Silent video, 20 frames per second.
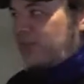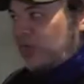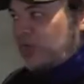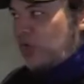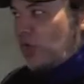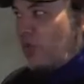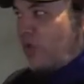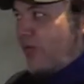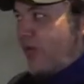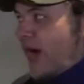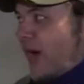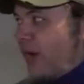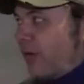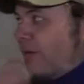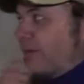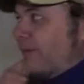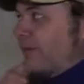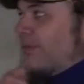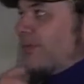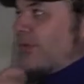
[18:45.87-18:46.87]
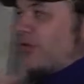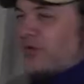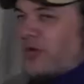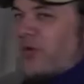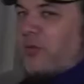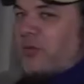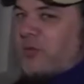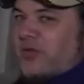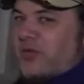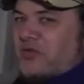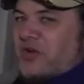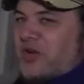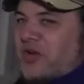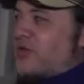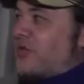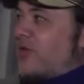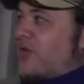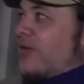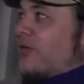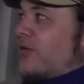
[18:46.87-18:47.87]
Soon though. Soon the
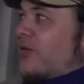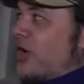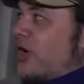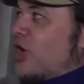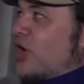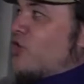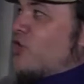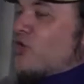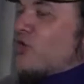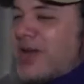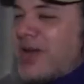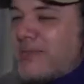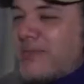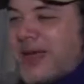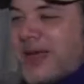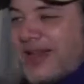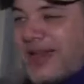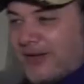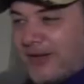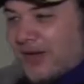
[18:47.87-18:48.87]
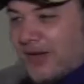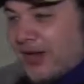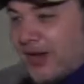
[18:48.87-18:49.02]
Stranger Things are going to creep into the